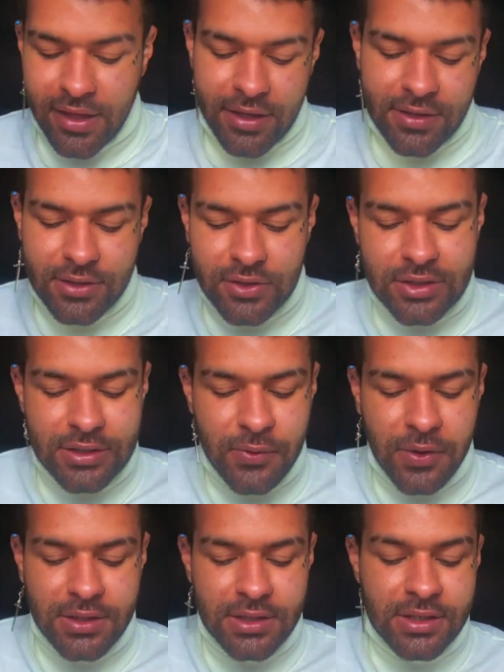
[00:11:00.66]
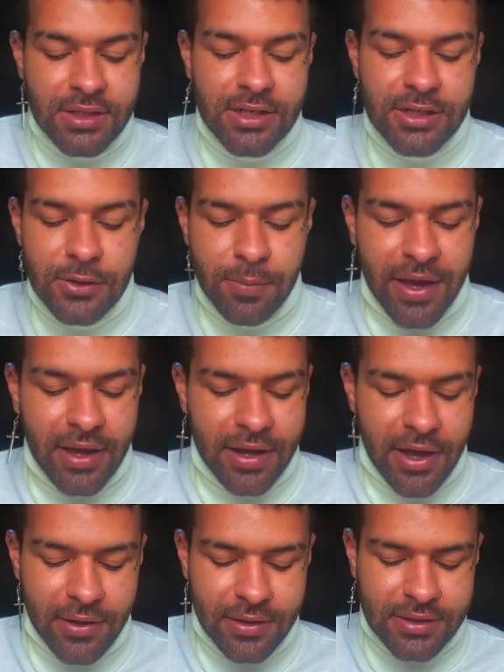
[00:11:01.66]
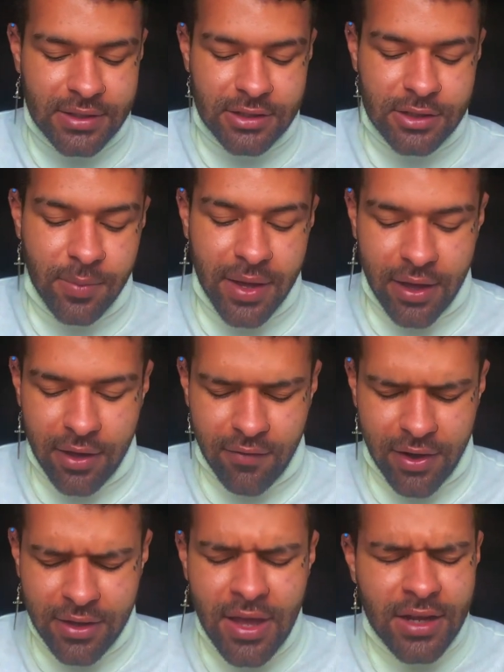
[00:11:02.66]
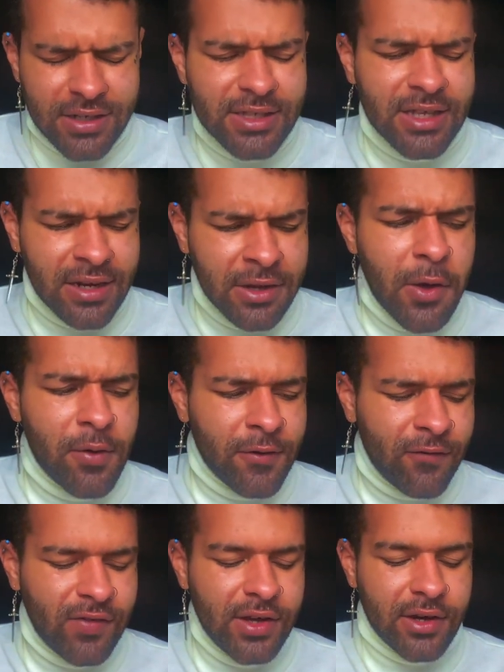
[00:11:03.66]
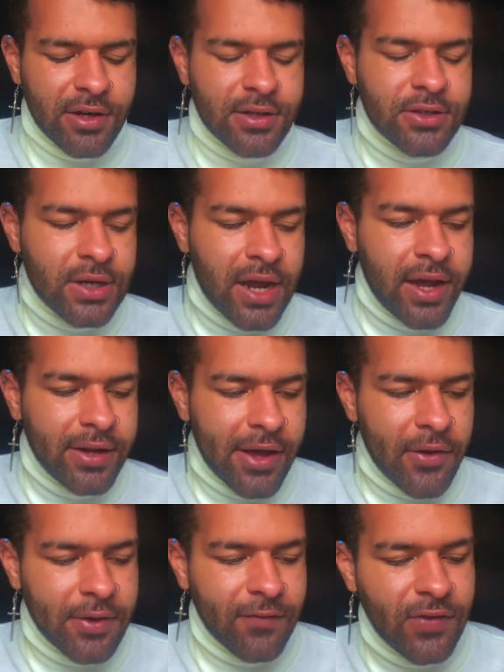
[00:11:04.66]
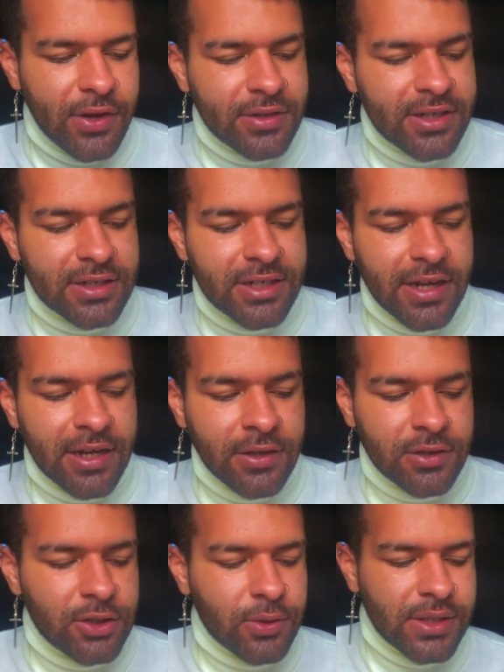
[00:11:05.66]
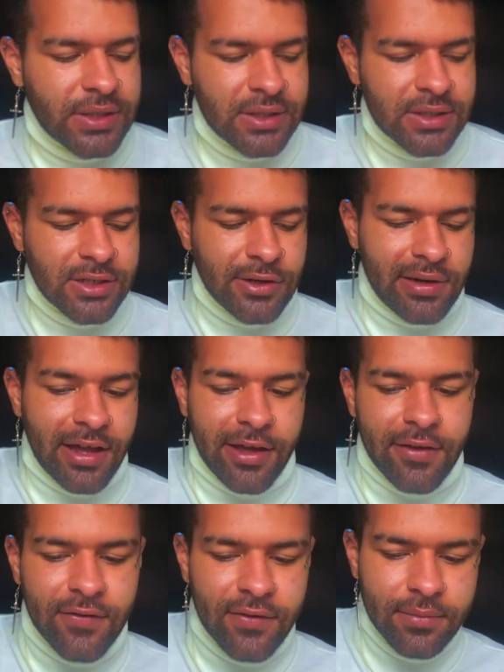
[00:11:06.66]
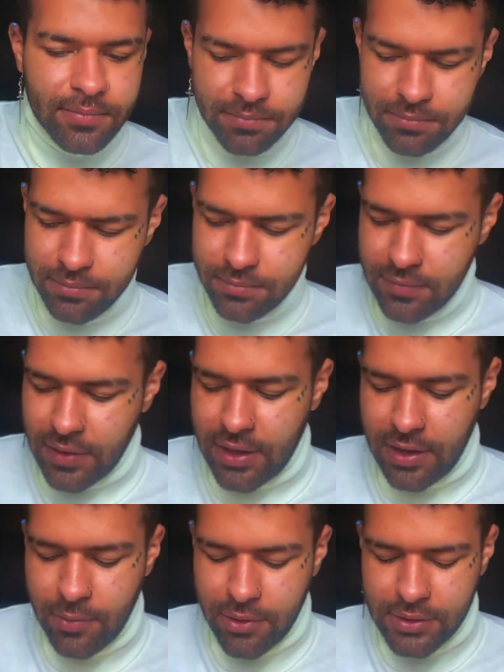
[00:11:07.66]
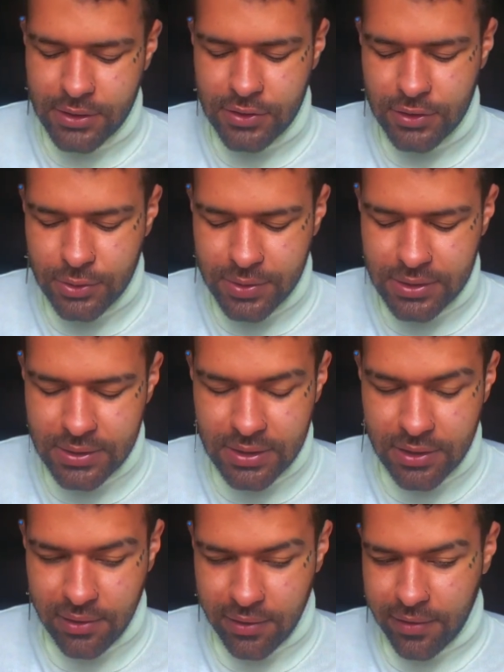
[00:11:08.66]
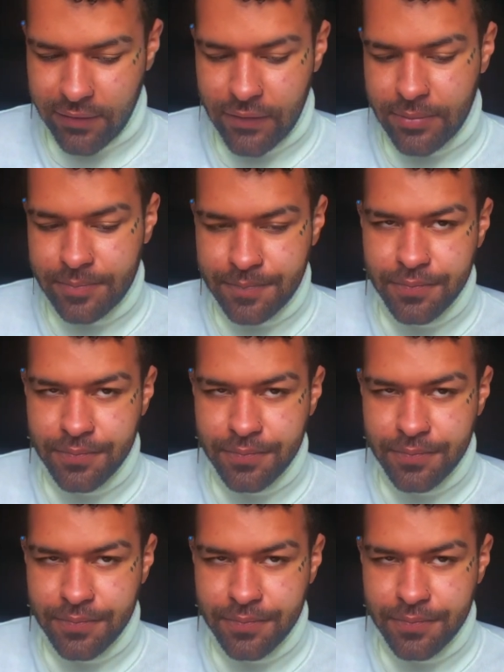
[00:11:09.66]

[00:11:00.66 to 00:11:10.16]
things are just going to continue panning out in such a way, right? Just letting go of fear, not allowing fear dictating choices in your life anymore, certain choices in your life.